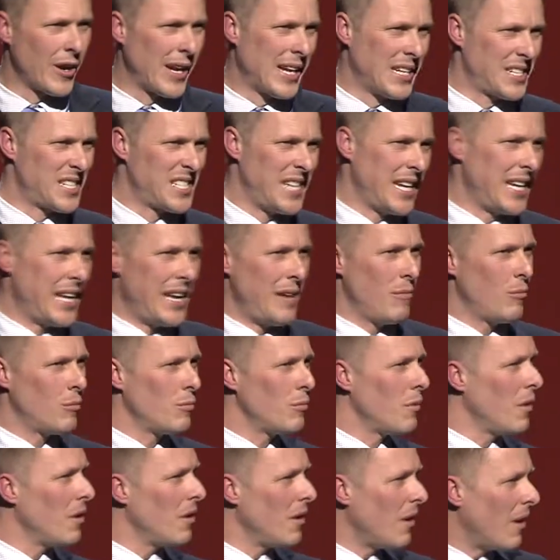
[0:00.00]
a city,
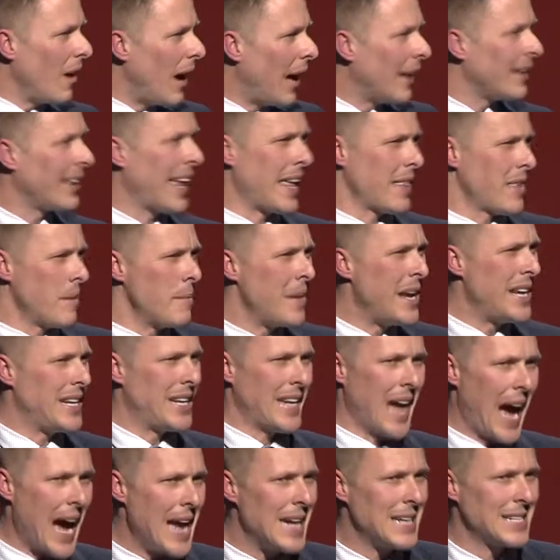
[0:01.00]
a
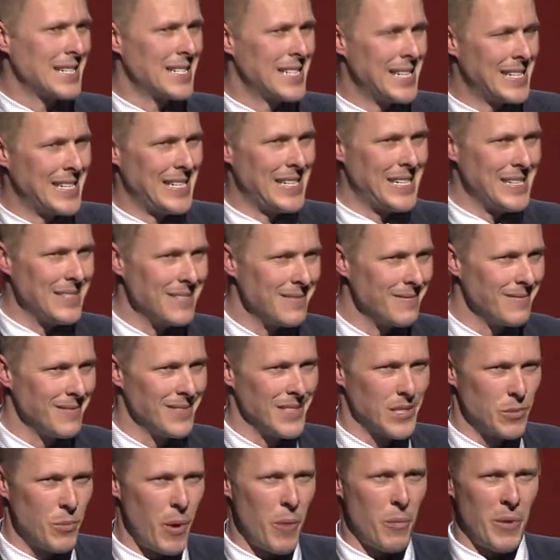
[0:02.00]
let-them-eat-cake city.
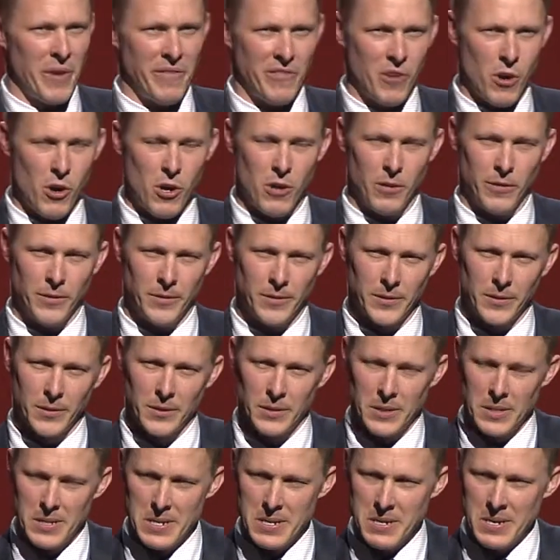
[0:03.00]
That's where we've gone.
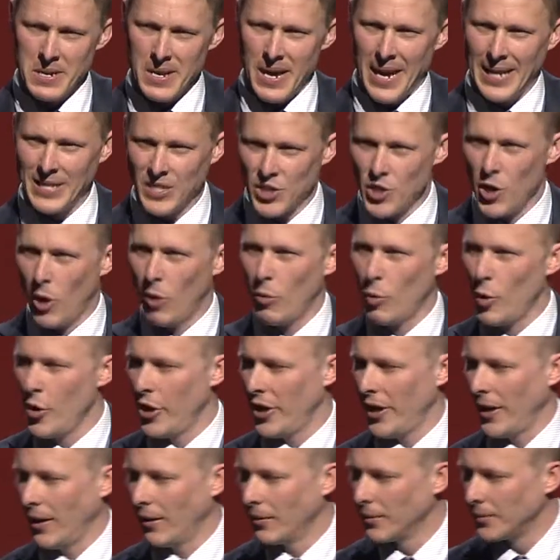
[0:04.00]
It's not
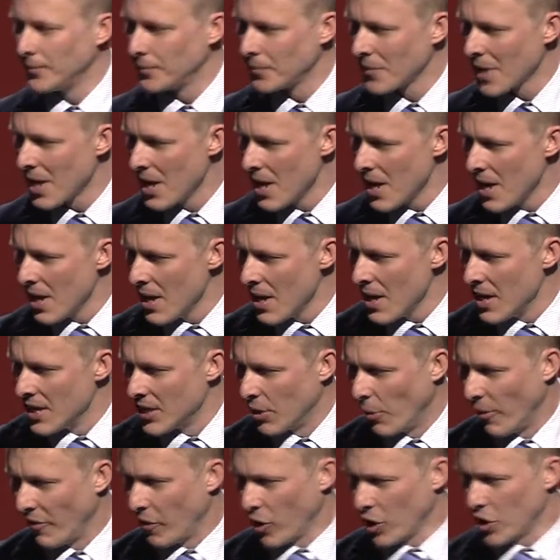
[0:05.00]
working. So
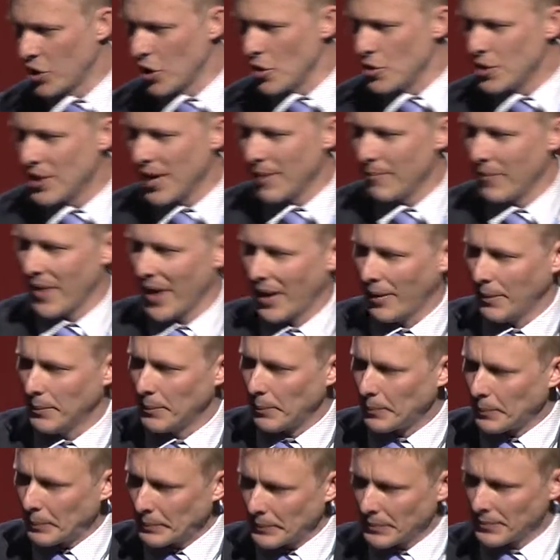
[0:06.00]
we've got to do something.
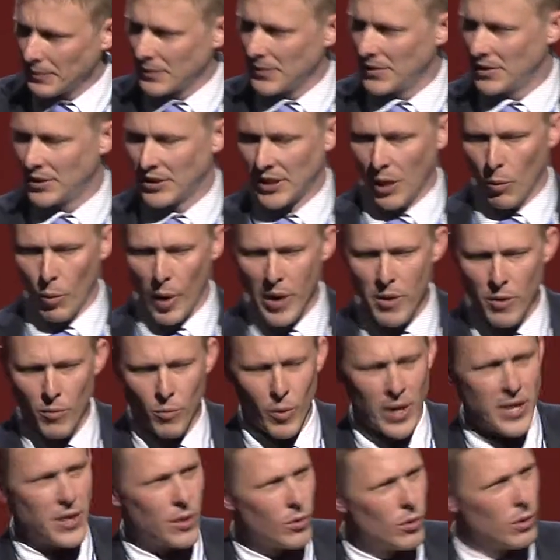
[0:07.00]
So we
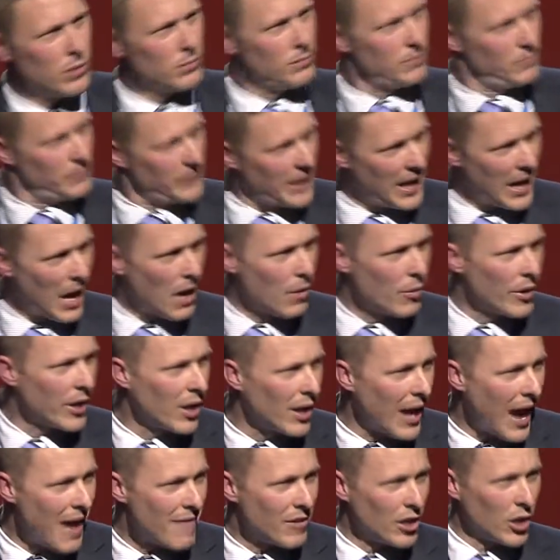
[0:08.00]
thought, we've got to
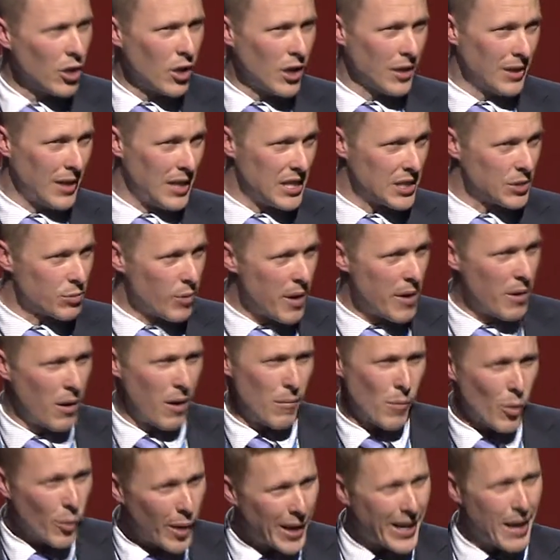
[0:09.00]
have a look at this. We're
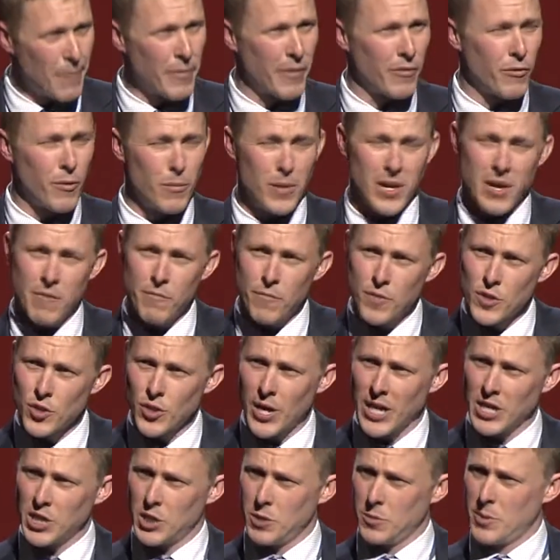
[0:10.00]
coming from an
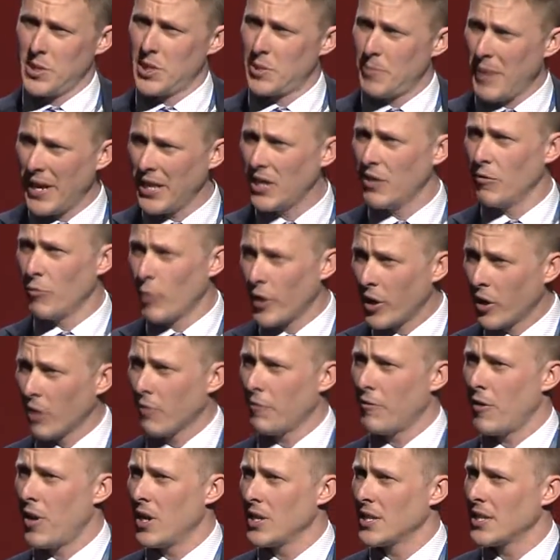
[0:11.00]
infrastructure perspective. We've got to
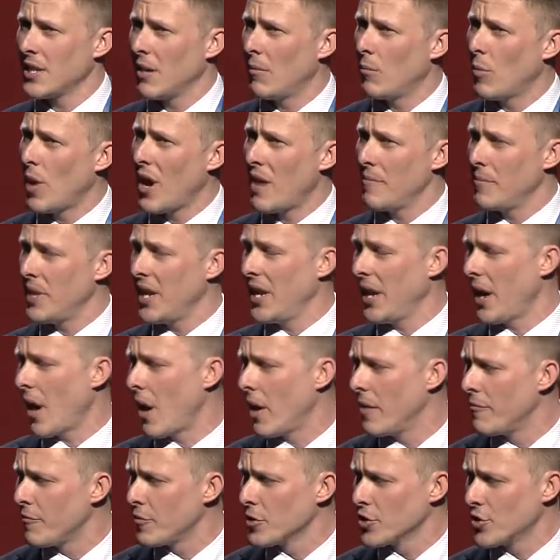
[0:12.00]
find some way of meeting our
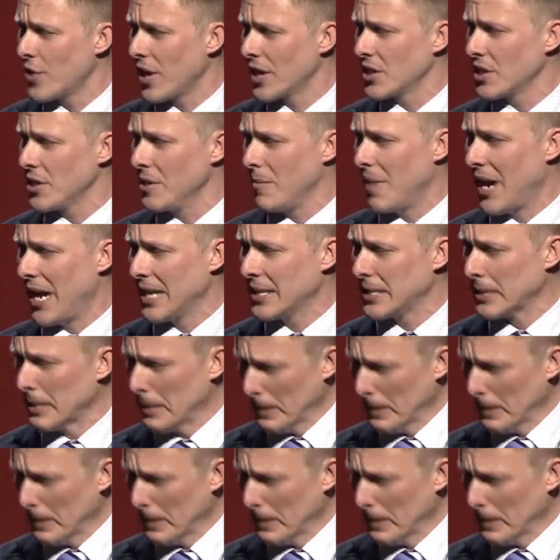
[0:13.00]
infrastructure demands.